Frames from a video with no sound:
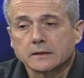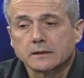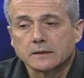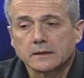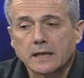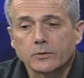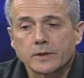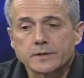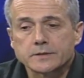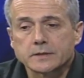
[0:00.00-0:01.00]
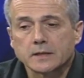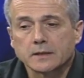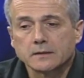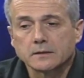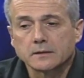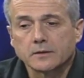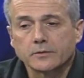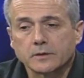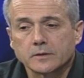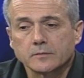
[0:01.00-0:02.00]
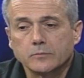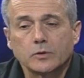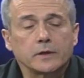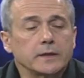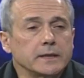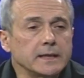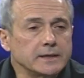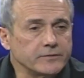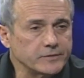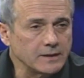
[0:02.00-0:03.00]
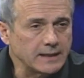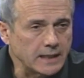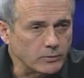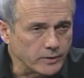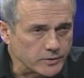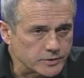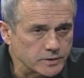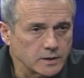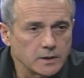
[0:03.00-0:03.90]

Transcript: uh, I was uh, uh, born in a different language.